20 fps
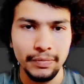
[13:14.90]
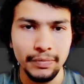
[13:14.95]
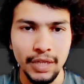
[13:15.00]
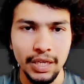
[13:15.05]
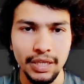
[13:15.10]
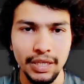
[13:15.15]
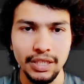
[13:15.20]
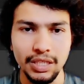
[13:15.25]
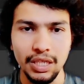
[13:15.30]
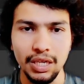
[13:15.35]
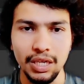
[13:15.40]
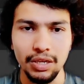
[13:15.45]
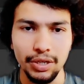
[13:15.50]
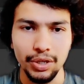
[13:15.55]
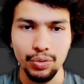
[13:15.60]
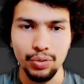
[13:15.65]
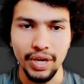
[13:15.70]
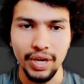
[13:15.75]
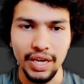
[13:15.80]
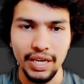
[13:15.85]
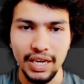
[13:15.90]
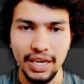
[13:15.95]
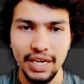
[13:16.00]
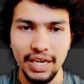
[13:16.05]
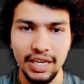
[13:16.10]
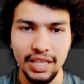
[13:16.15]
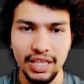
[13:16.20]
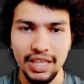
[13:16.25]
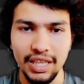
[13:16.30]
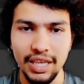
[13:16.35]
still you can
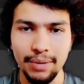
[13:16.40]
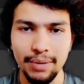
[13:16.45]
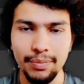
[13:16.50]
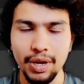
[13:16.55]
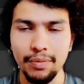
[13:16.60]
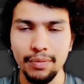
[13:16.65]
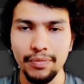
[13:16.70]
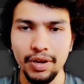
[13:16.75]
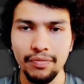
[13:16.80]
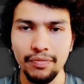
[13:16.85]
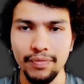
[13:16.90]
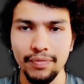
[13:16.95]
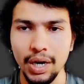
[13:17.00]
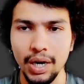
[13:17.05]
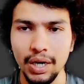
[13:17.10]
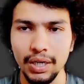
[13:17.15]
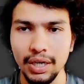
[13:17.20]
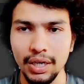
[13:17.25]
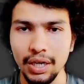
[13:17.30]
get the same number. But